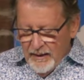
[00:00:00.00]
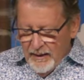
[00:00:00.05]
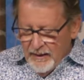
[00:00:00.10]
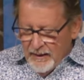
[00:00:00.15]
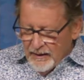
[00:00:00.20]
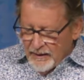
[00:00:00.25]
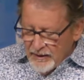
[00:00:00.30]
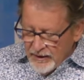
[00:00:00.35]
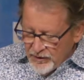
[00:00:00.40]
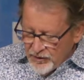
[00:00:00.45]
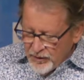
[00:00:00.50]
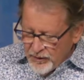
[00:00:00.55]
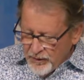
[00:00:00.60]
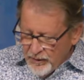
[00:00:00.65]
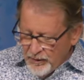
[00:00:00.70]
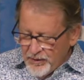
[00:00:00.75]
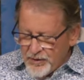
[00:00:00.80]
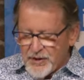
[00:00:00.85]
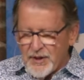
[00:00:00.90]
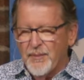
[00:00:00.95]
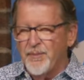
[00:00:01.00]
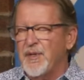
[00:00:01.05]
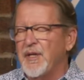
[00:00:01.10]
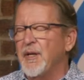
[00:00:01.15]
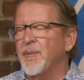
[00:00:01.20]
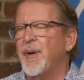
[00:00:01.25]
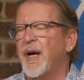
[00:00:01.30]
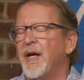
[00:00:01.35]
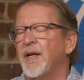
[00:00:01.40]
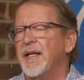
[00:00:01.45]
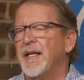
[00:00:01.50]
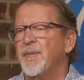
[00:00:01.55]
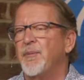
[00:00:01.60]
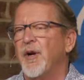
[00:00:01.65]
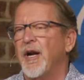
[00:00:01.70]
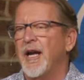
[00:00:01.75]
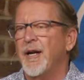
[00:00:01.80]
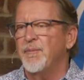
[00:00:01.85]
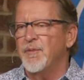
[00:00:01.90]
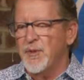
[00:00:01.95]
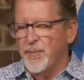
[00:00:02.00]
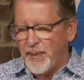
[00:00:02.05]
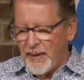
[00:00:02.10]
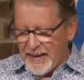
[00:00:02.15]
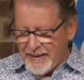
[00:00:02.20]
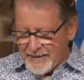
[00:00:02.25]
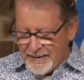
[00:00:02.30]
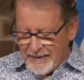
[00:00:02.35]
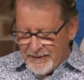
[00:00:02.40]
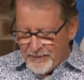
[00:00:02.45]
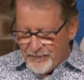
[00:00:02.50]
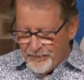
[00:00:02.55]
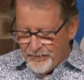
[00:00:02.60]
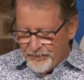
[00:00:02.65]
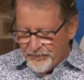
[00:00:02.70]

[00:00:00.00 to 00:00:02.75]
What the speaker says: And did you notice something about Abraham's blessing?